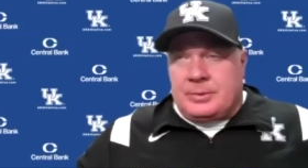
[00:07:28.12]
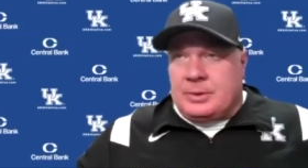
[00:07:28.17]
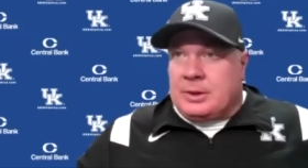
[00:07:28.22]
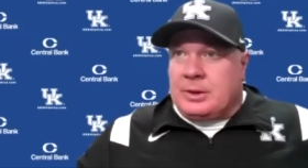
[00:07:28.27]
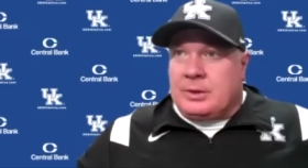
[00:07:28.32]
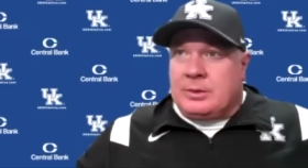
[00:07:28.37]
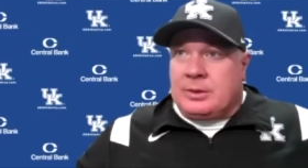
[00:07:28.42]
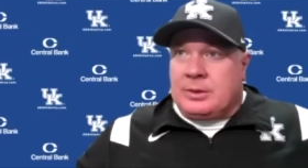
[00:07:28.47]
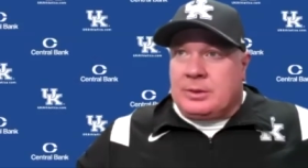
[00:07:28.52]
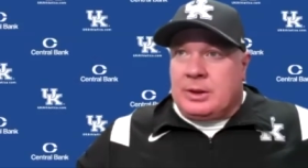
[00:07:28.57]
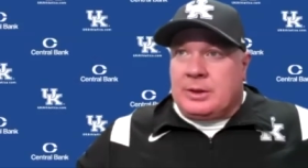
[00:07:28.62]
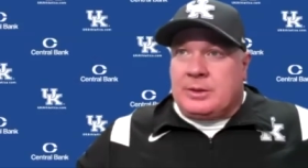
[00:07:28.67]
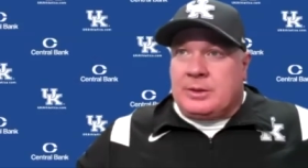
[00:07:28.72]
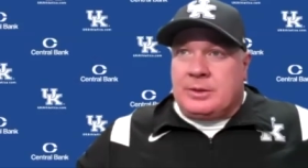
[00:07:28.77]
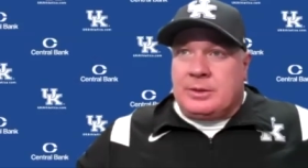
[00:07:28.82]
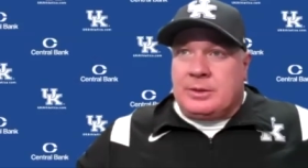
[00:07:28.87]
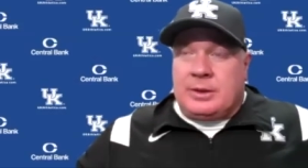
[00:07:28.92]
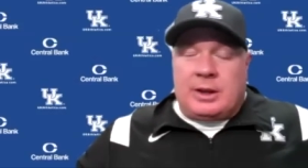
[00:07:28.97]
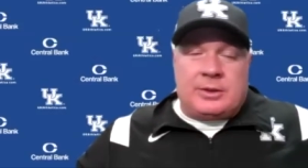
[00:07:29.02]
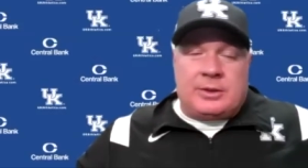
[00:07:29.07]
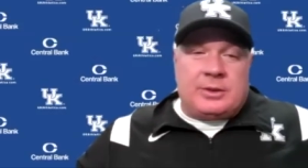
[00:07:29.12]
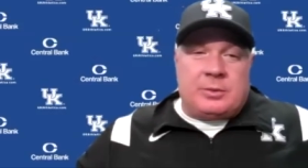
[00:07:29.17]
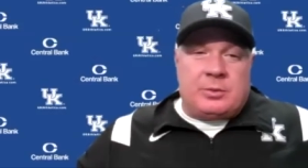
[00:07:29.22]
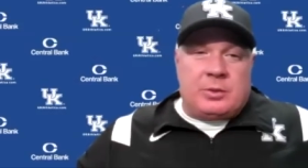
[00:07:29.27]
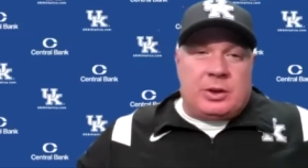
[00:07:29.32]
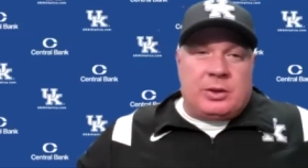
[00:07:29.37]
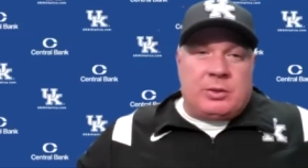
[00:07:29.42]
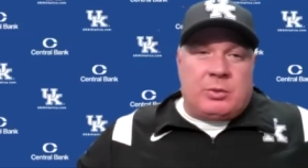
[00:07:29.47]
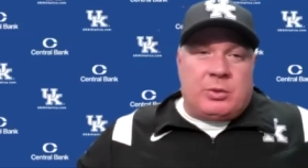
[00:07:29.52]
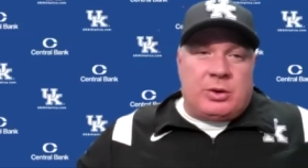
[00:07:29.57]
uh, nothing, nothing
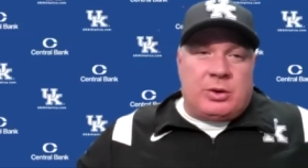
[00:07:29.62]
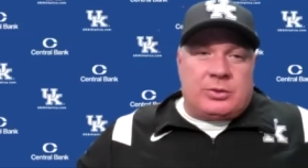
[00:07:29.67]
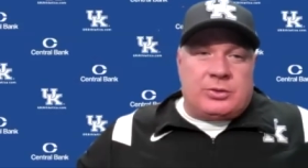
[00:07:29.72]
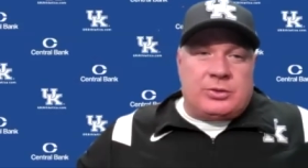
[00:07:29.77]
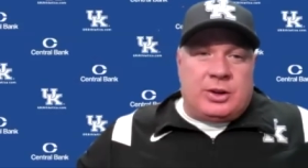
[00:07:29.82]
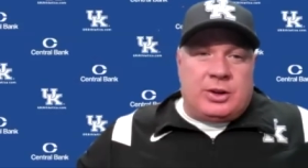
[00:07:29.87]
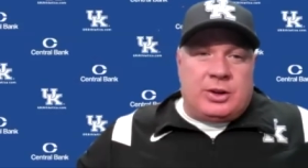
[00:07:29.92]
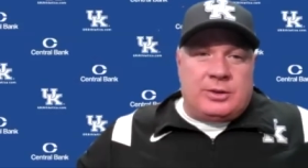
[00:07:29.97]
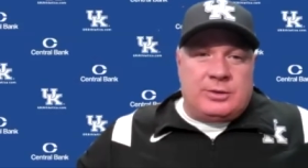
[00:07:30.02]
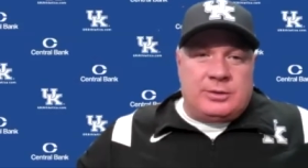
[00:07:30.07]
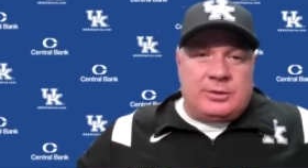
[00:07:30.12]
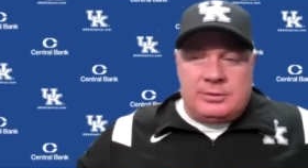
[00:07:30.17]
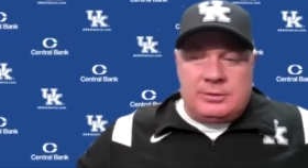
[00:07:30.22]
really worked, John.